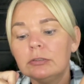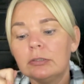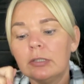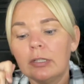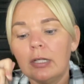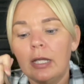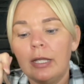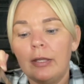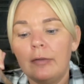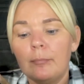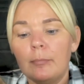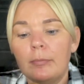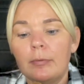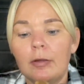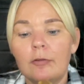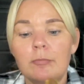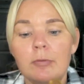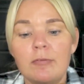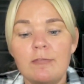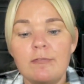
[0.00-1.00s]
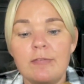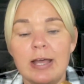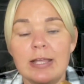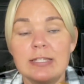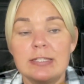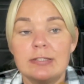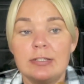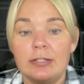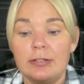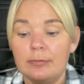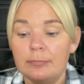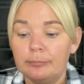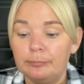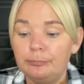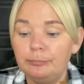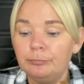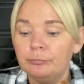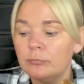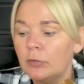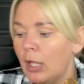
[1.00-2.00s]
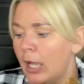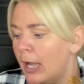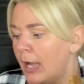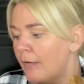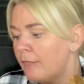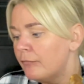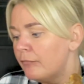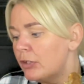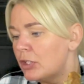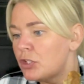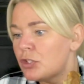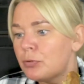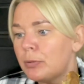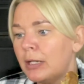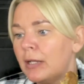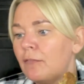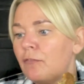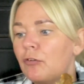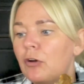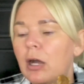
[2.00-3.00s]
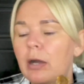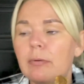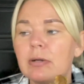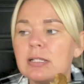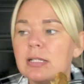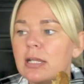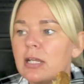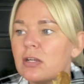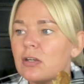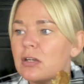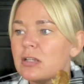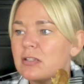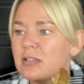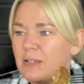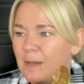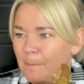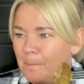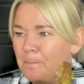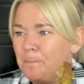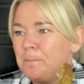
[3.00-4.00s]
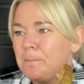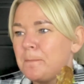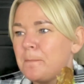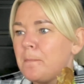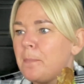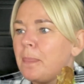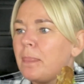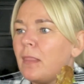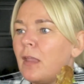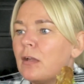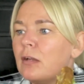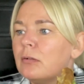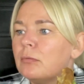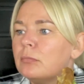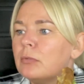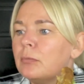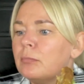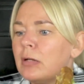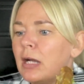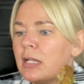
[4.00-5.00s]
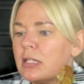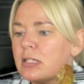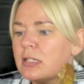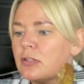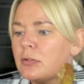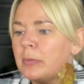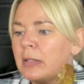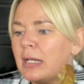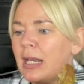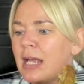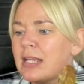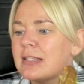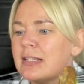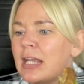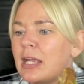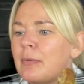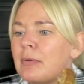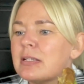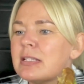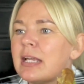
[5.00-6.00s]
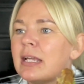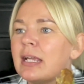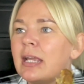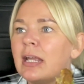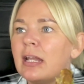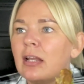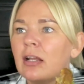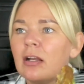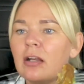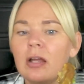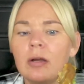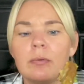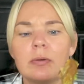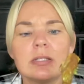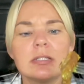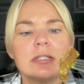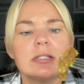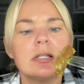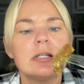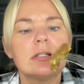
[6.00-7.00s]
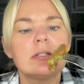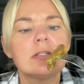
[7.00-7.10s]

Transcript: I've been fasting. I haven't reached 24 hours like because when we had something last night it was like 8 o'clock, wasn't it?